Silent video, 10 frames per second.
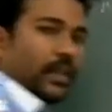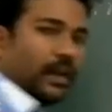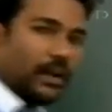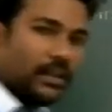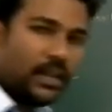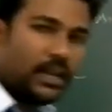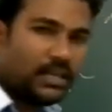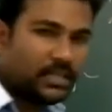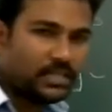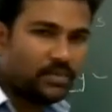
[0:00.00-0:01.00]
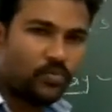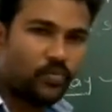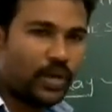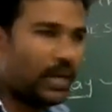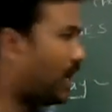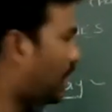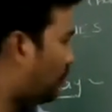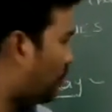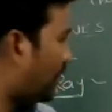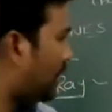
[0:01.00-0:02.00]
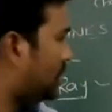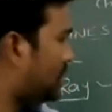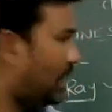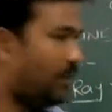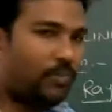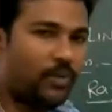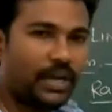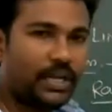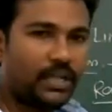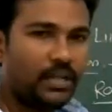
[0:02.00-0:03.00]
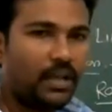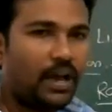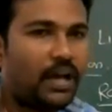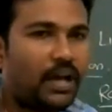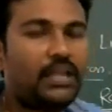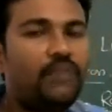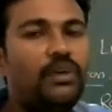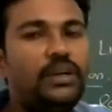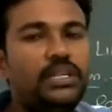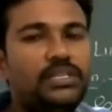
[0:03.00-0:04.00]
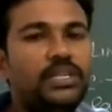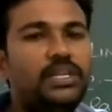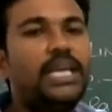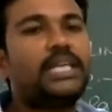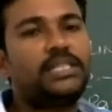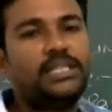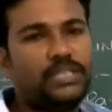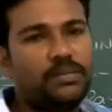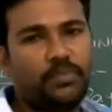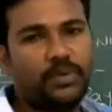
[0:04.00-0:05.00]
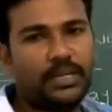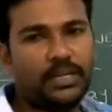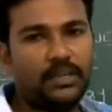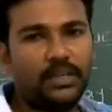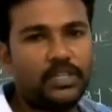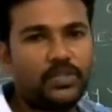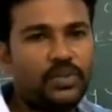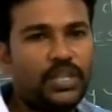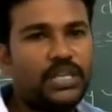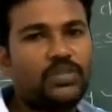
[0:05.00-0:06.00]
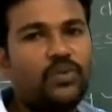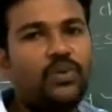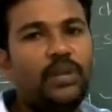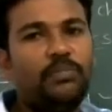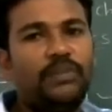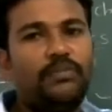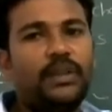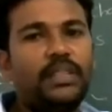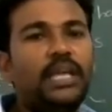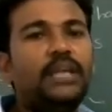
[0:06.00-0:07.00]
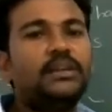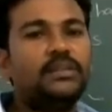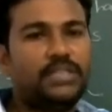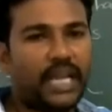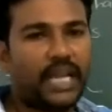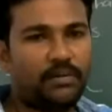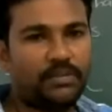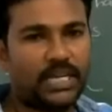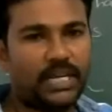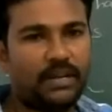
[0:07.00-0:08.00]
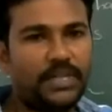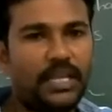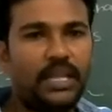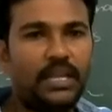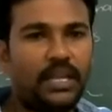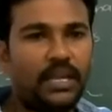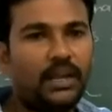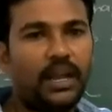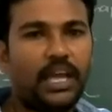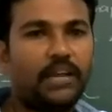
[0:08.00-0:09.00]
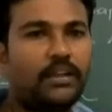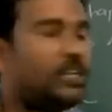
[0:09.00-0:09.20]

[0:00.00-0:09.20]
Another end is one is endpoint. Another one is extension point. So there is no limit for the second side of the line.